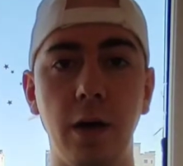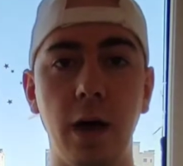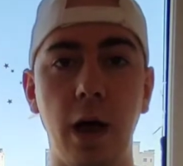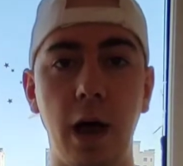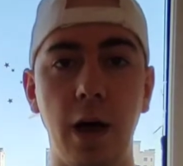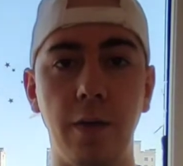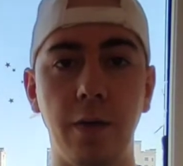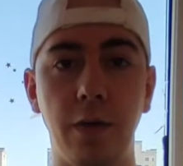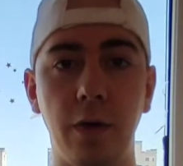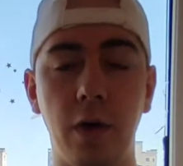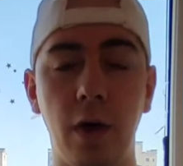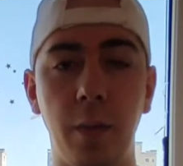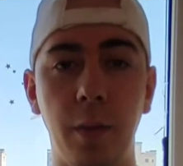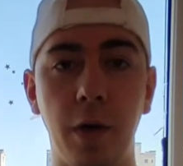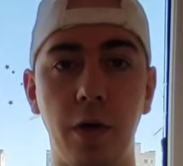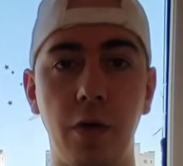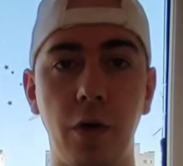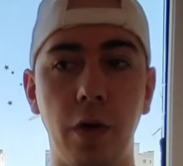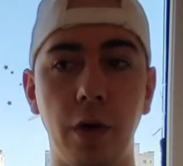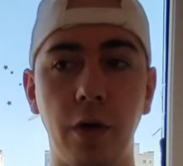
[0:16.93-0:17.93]
have to come
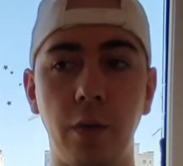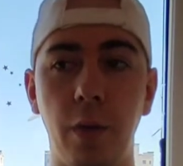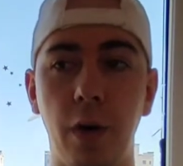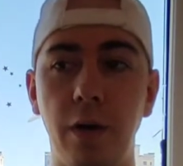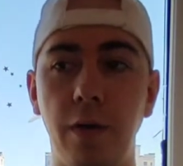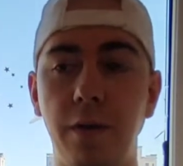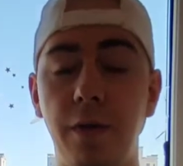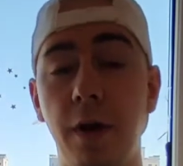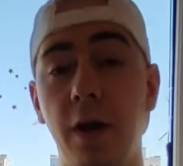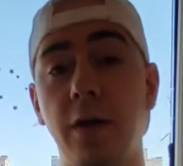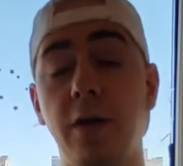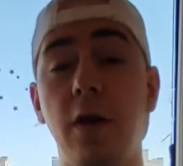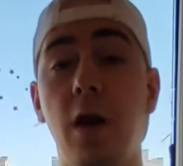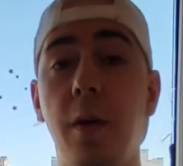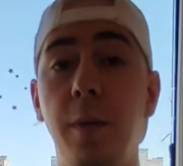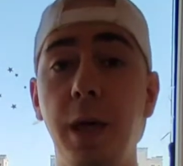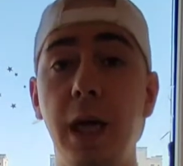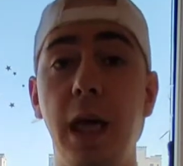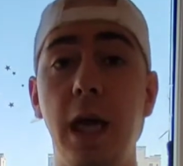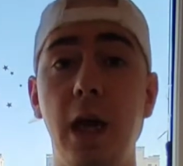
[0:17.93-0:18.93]
across when first
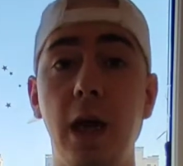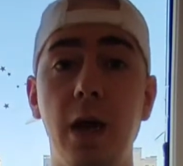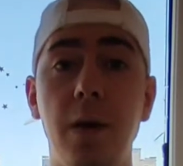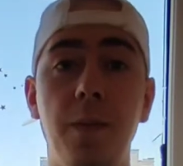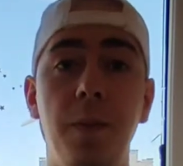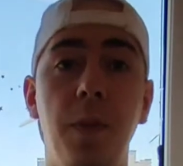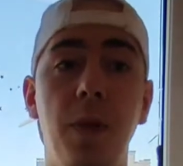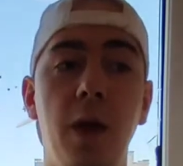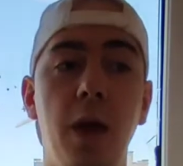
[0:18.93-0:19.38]
coming here,